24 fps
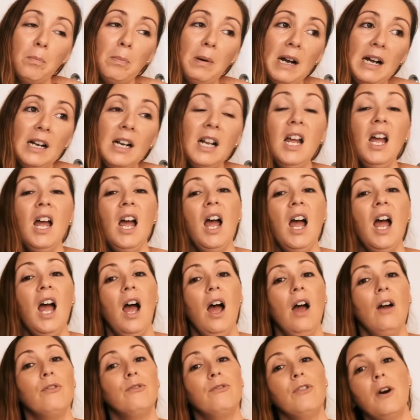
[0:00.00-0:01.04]
But
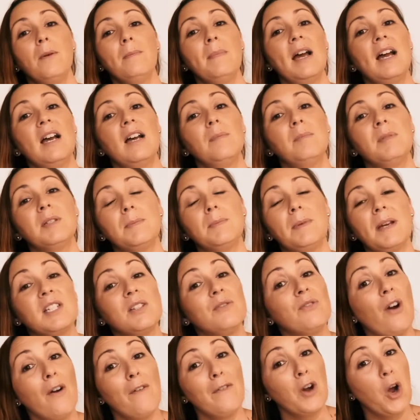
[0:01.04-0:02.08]
from a
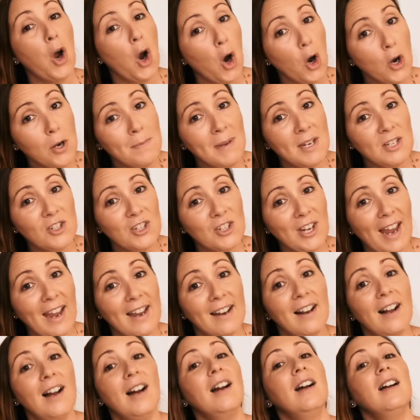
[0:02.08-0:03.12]
perspective of a home
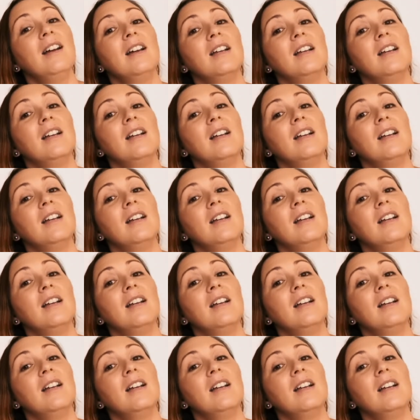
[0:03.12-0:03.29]
educator,